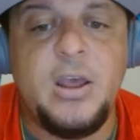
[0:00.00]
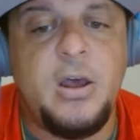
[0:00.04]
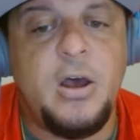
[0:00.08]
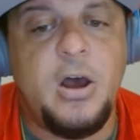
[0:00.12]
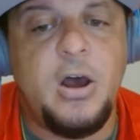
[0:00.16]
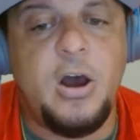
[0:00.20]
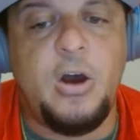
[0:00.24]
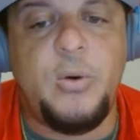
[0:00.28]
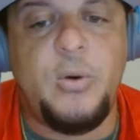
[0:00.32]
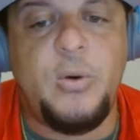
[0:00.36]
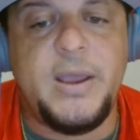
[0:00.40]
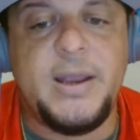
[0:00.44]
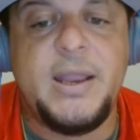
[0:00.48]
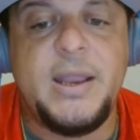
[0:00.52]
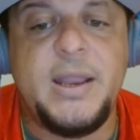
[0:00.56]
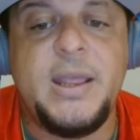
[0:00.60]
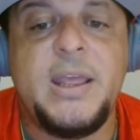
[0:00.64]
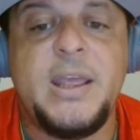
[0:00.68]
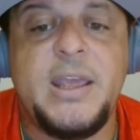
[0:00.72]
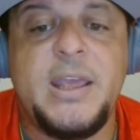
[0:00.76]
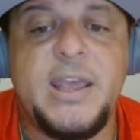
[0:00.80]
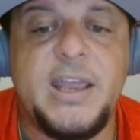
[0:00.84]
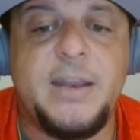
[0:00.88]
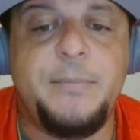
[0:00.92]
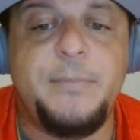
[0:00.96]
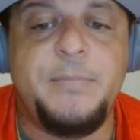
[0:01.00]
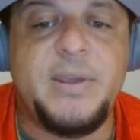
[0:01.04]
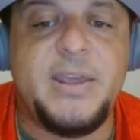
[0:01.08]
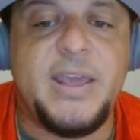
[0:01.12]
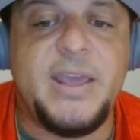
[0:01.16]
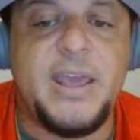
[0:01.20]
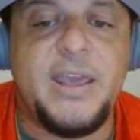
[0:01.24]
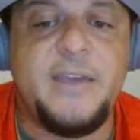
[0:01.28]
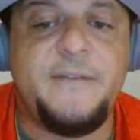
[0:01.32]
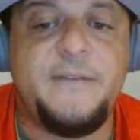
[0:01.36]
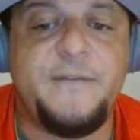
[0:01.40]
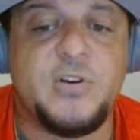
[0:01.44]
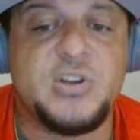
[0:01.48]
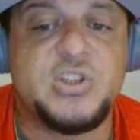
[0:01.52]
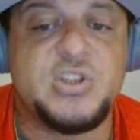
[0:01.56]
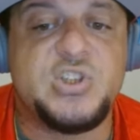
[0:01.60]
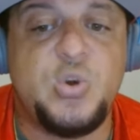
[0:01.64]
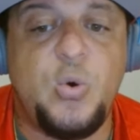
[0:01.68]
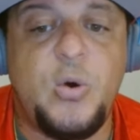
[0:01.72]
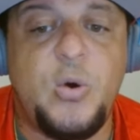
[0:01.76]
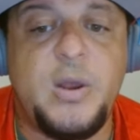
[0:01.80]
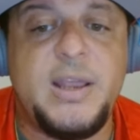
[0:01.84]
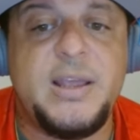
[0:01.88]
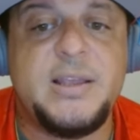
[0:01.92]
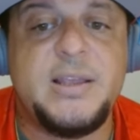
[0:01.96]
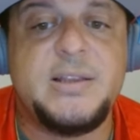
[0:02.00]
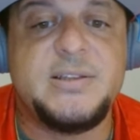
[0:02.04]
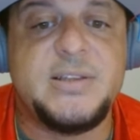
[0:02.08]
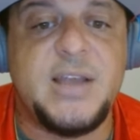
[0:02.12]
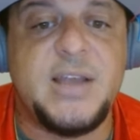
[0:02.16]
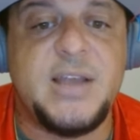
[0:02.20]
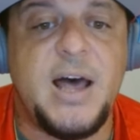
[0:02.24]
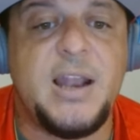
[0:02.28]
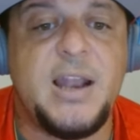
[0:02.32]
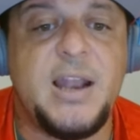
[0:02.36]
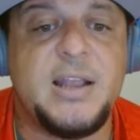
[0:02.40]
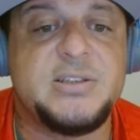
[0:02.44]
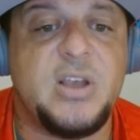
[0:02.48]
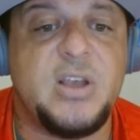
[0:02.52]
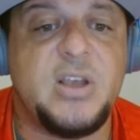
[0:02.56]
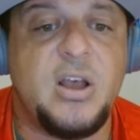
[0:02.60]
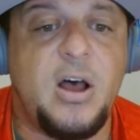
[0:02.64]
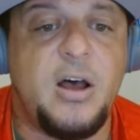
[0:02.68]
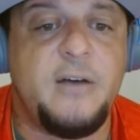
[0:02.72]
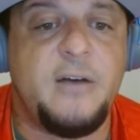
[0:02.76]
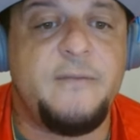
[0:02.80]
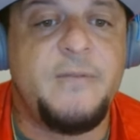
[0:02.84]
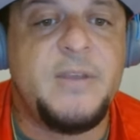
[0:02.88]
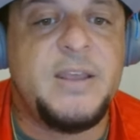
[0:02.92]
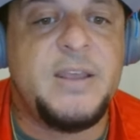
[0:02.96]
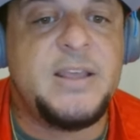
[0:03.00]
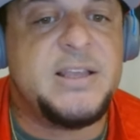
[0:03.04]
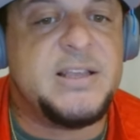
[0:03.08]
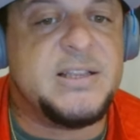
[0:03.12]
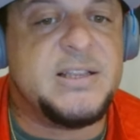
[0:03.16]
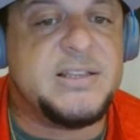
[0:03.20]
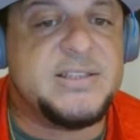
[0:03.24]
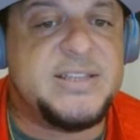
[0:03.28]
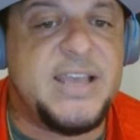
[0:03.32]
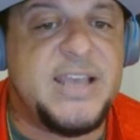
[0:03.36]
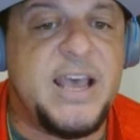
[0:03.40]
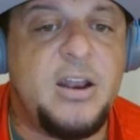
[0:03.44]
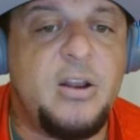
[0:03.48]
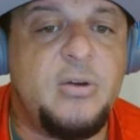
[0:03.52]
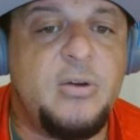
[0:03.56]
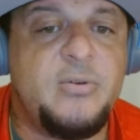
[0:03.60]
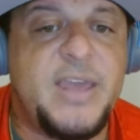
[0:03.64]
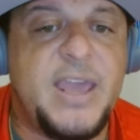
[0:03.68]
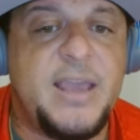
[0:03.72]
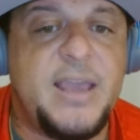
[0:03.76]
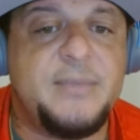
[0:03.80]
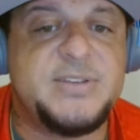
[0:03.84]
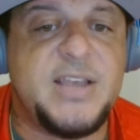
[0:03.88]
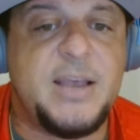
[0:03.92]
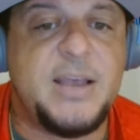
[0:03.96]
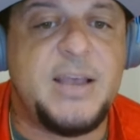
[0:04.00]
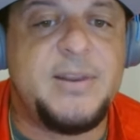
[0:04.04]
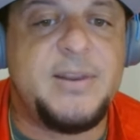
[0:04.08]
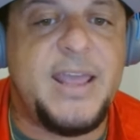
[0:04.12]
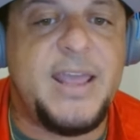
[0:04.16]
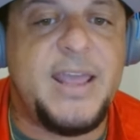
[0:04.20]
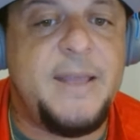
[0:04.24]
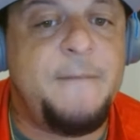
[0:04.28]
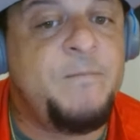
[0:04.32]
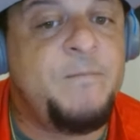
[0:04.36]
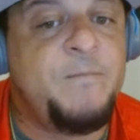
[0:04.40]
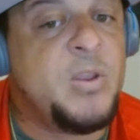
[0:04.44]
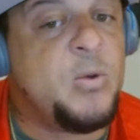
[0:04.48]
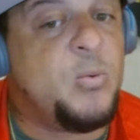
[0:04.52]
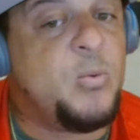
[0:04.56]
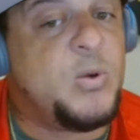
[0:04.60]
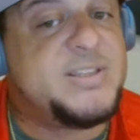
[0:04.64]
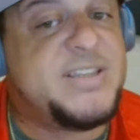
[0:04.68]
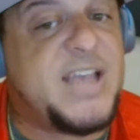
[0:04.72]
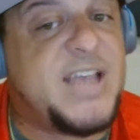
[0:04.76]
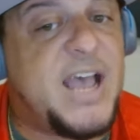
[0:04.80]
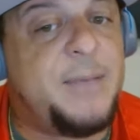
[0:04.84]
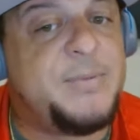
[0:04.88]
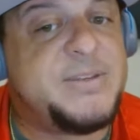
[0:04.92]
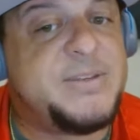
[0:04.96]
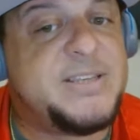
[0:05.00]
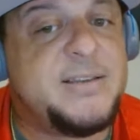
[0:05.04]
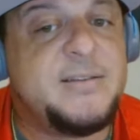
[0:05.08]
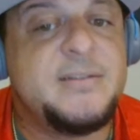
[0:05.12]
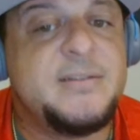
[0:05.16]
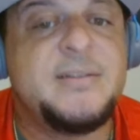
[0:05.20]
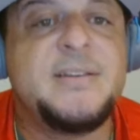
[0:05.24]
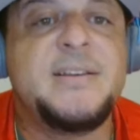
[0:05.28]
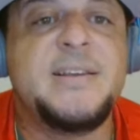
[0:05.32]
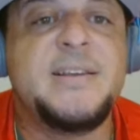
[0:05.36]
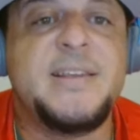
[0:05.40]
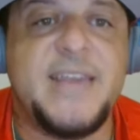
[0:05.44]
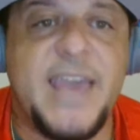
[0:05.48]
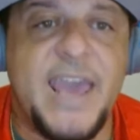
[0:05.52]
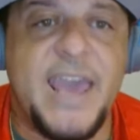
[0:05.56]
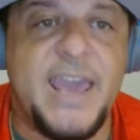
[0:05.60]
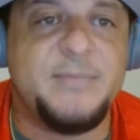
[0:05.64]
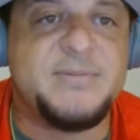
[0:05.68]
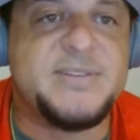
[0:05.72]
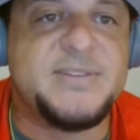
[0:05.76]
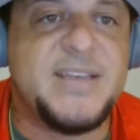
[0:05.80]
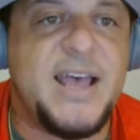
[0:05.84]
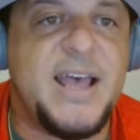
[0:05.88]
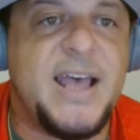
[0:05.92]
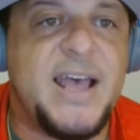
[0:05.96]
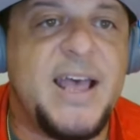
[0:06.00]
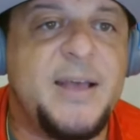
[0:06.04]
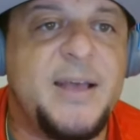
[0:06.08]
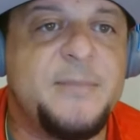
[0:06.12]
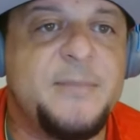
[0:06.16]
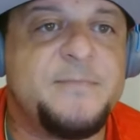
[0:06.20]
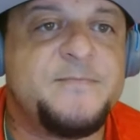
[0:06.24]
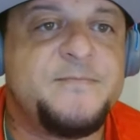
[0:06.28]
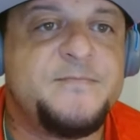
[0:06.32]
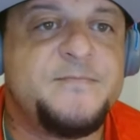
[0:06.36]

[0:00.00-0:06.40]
LOCKEDONNBA for $20 off. Download Game Time today. What time is it? Game Time.